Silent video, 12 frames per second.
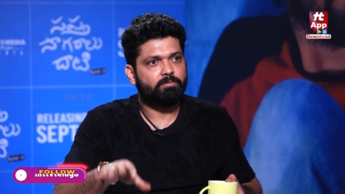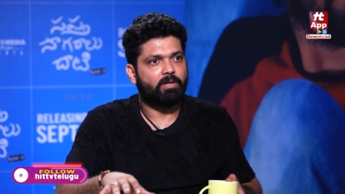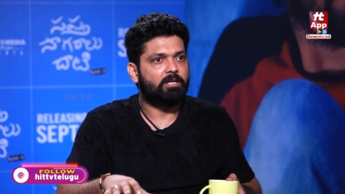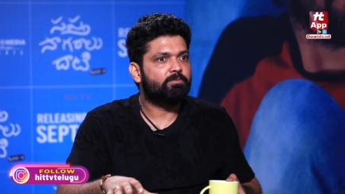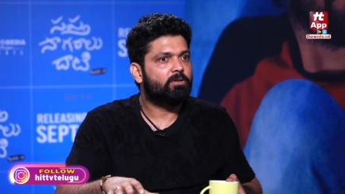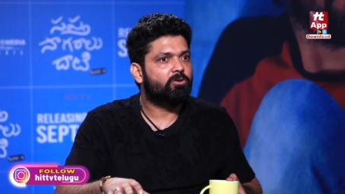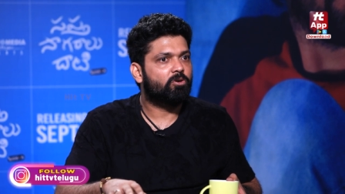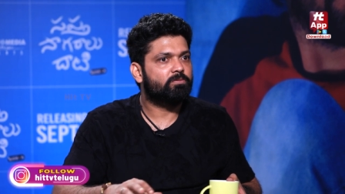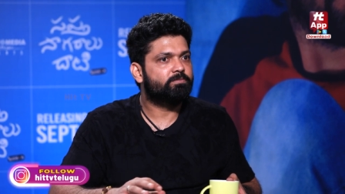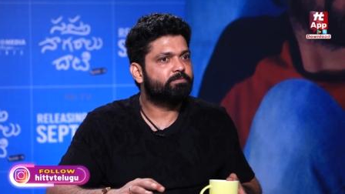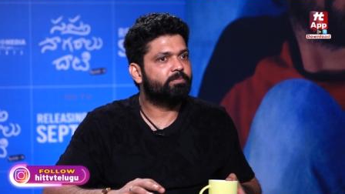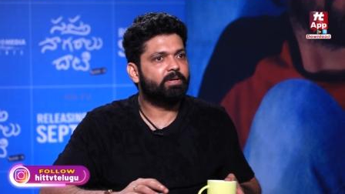Rajamouli garu
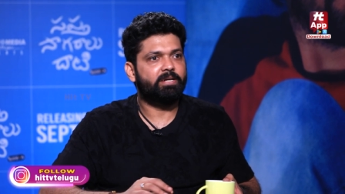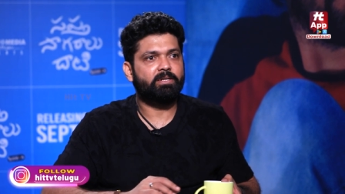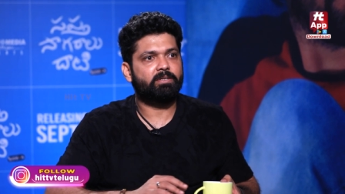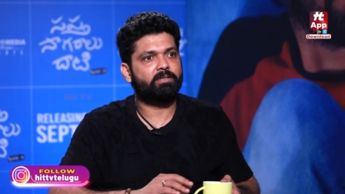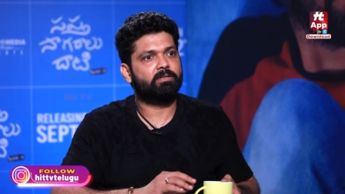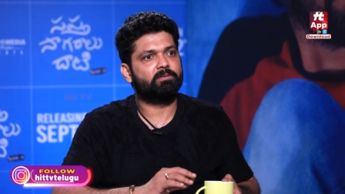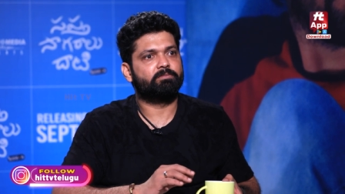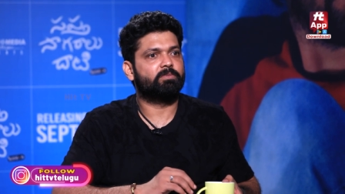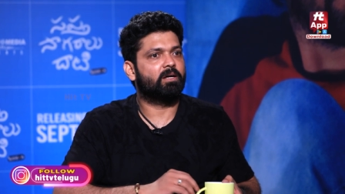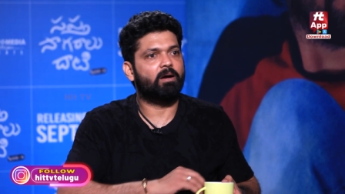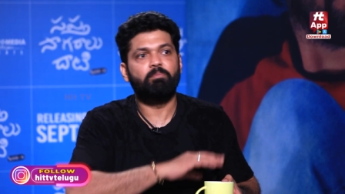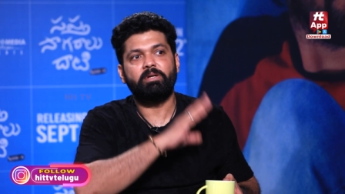made it
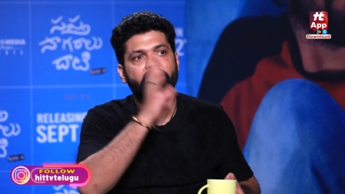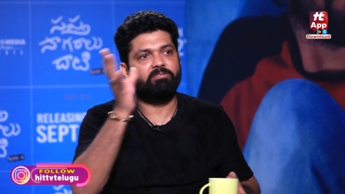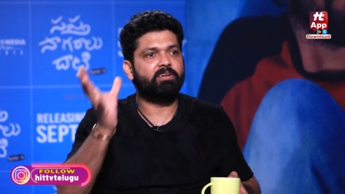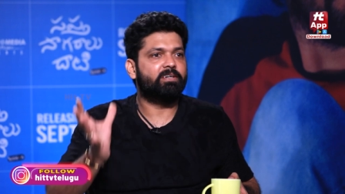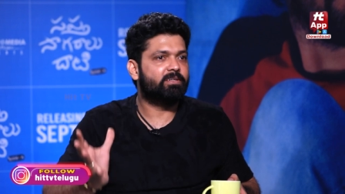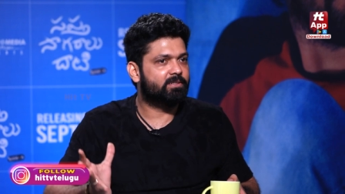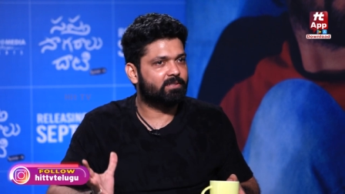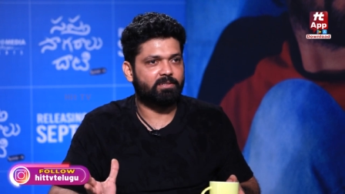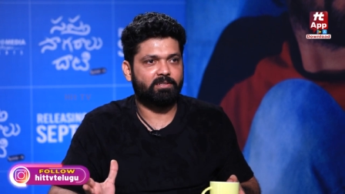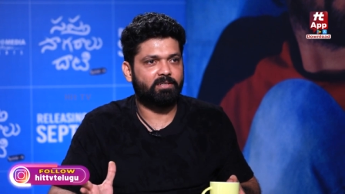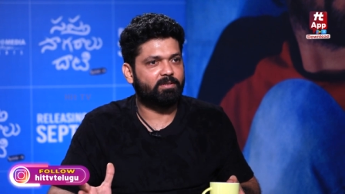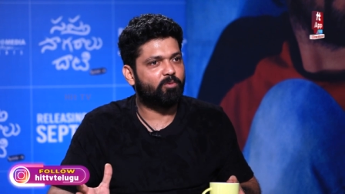a complete different
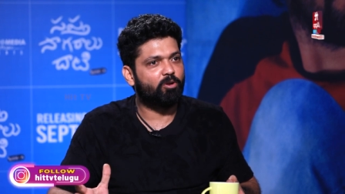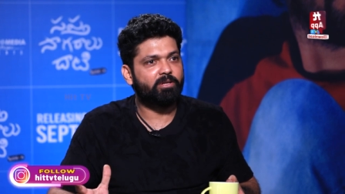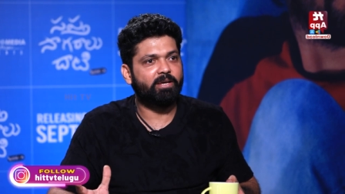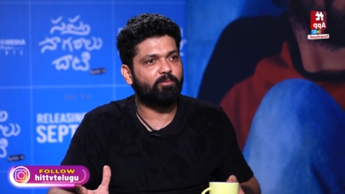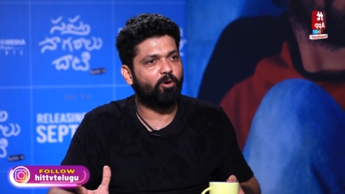uh, ball game